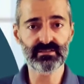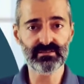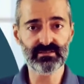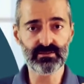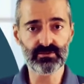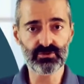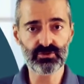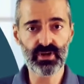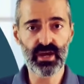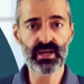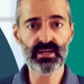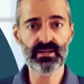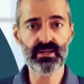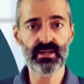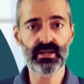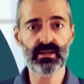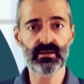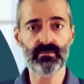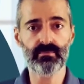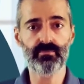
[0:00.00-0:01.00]
the
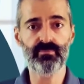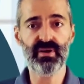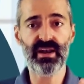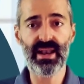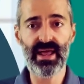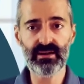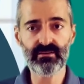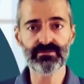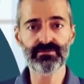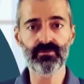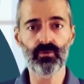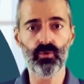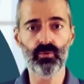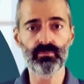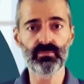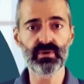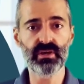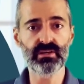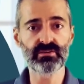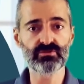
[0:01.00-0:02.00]
trading platform
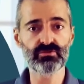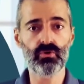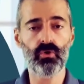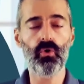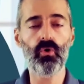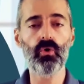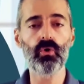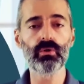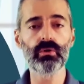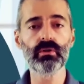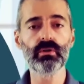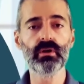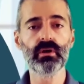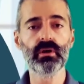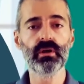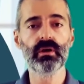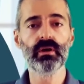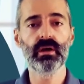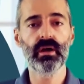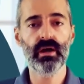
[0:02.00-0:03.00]
is all
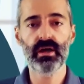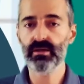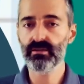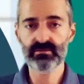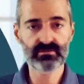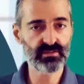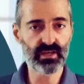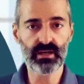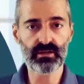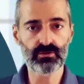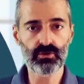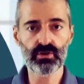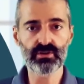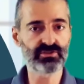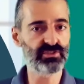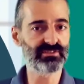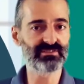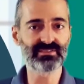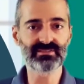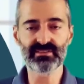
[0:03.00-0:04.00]

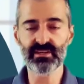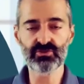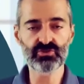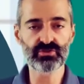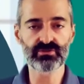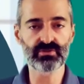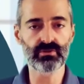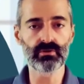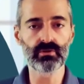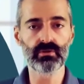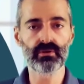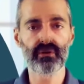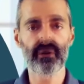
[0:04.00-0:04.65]
technology, it's digital.